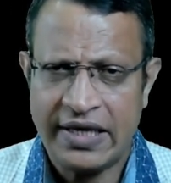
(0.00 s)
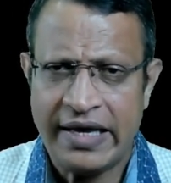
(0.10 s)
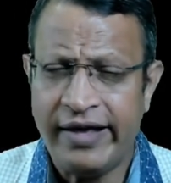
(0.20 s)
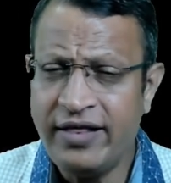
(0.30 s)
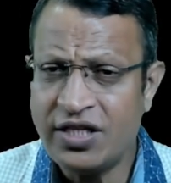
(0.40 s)

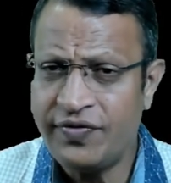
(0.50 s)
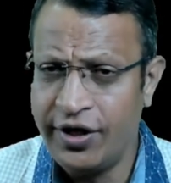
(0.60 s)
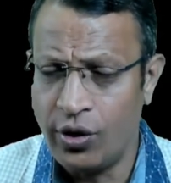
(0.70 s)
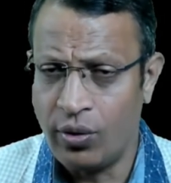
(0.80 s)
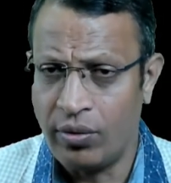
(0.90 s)
In this
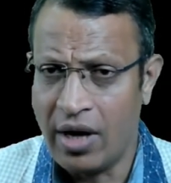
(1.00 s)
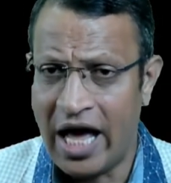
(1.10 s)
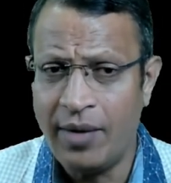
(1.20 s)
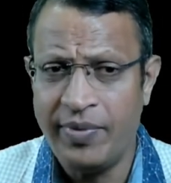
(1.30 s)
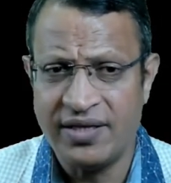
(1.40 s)
video,
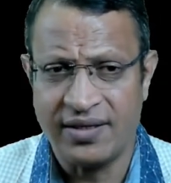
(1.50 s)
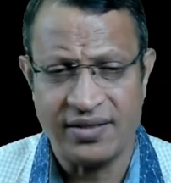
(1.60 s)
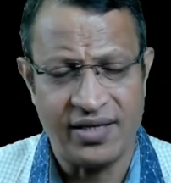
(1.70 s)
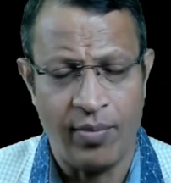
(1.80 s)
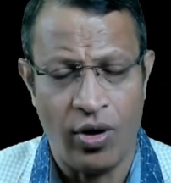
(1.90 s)
I'll be
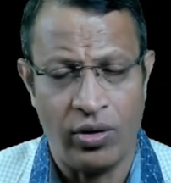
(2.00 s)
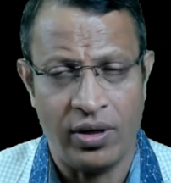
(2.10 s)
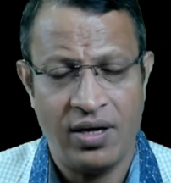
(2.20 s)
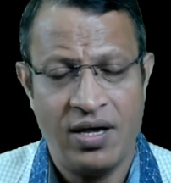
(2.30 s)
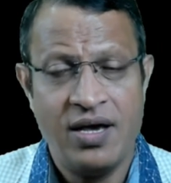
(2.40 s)
discussing about
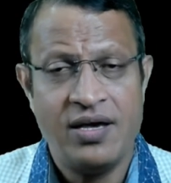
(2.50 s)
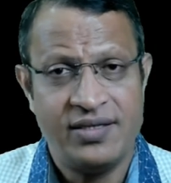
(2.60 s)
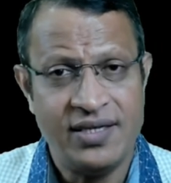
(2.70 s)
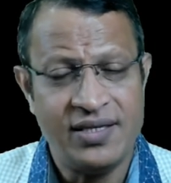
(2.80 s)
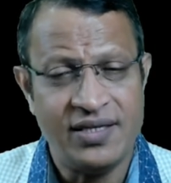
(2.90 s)

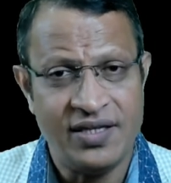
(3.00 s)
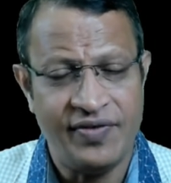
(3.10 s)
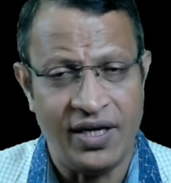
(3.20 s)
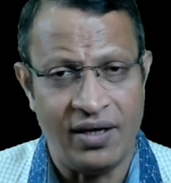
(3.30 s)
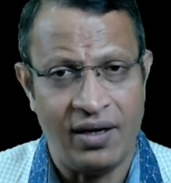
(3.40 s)

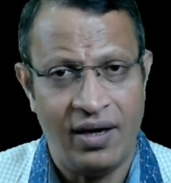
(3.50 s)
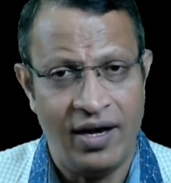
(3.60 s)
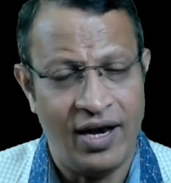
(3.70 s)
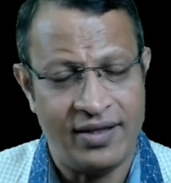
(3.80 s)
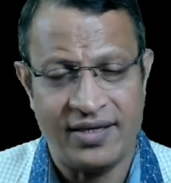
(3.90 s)
CCTV in
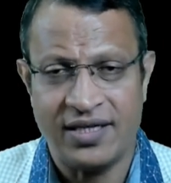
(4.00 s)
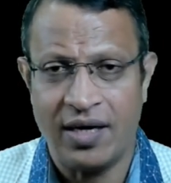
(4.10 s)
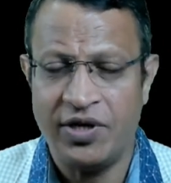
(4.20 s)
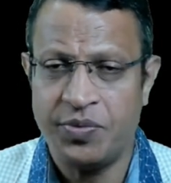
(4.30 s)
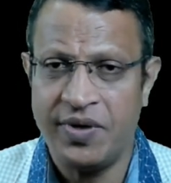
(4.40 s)
health
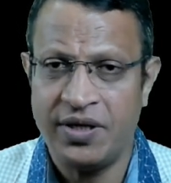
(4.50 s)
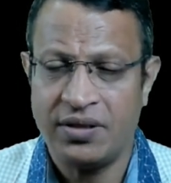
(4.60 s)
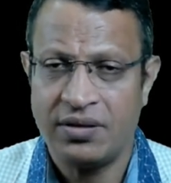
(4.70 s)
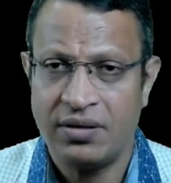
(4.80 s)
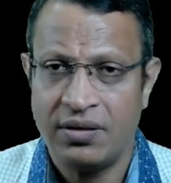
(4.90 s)
establishment.
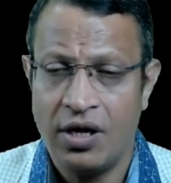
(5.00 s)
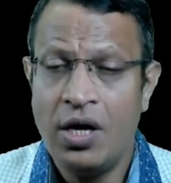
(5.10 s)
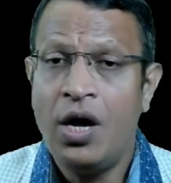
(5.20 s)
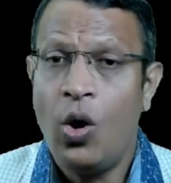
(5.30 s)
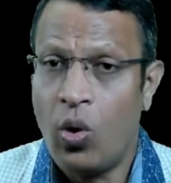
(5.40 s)

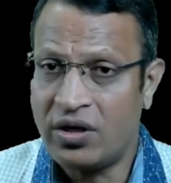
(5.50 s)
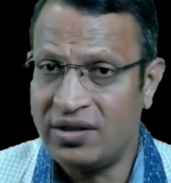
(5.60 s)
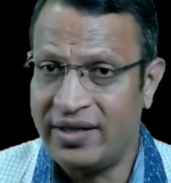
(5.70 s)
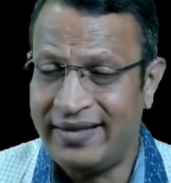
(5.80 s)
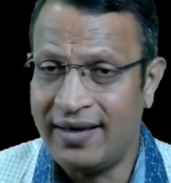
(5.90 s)
What are
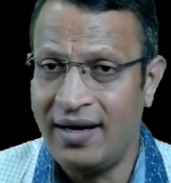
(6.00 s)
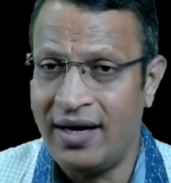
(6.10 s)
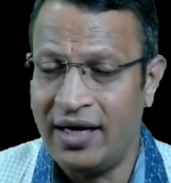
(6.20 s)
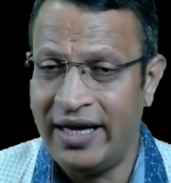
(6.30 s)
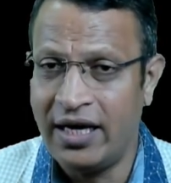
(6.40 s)
the ethical
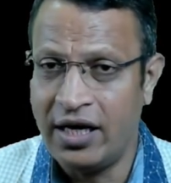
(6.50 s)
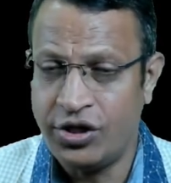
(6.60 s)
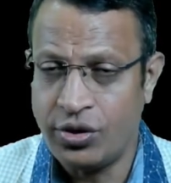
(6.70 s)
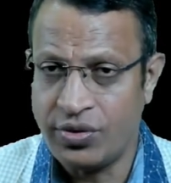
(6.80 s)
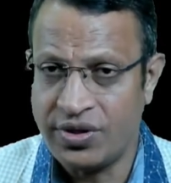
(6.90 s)
and legal
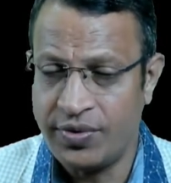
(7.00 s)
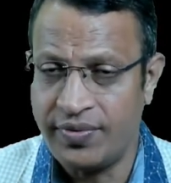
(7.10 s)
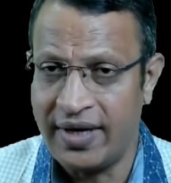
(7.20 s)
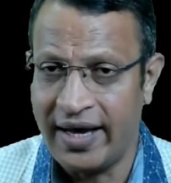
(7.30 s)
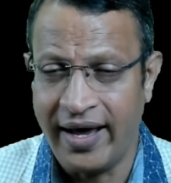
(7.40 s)
issues which
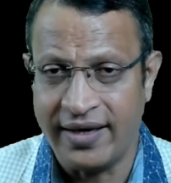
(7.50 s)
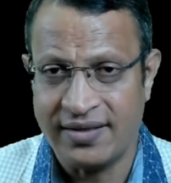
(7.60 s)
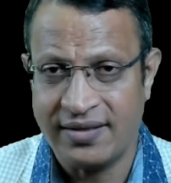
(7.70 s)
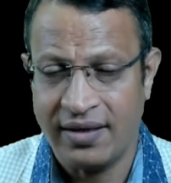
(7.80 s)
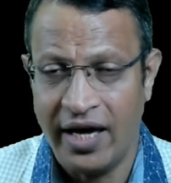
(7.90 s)
will
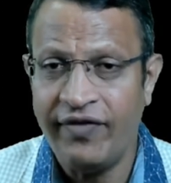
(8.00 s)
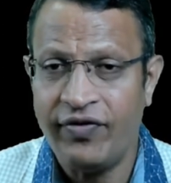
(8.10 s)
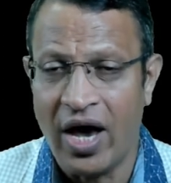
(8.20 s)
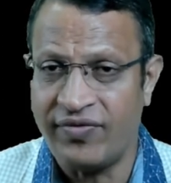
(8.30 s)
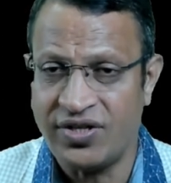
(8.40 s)
arise if you
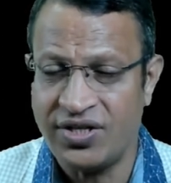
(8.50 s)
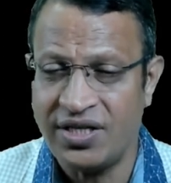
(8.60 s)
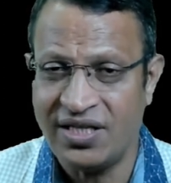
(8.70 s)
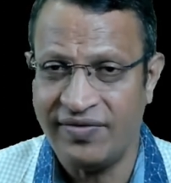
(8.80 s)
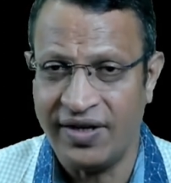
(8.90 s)
have
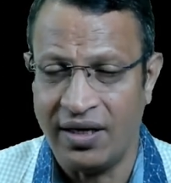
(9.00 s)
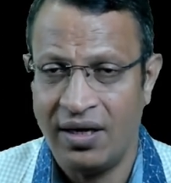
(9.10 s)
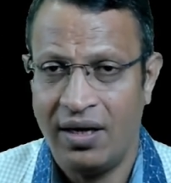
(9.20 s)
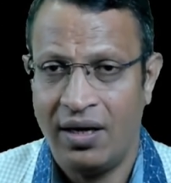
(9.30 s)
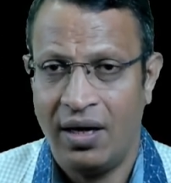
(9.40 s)
CCTV
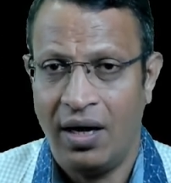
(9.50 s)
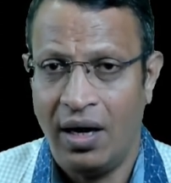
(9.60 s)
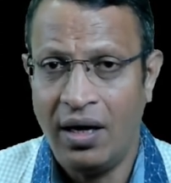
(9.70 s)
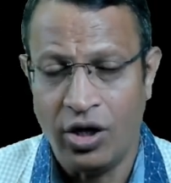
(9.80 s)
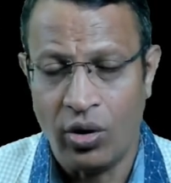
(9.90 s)

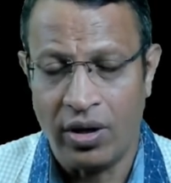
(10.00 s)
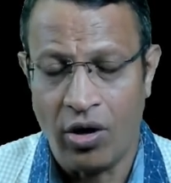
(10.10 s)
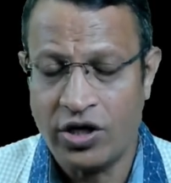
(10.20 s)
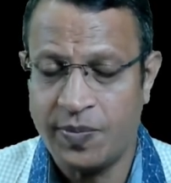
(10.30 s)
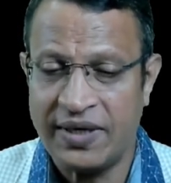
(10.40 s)
in your
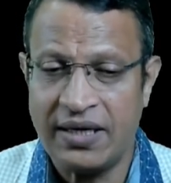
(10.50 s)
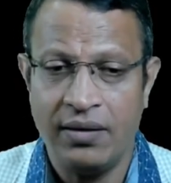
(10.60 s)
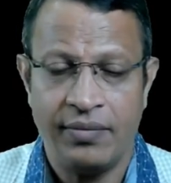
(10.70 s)
hospital?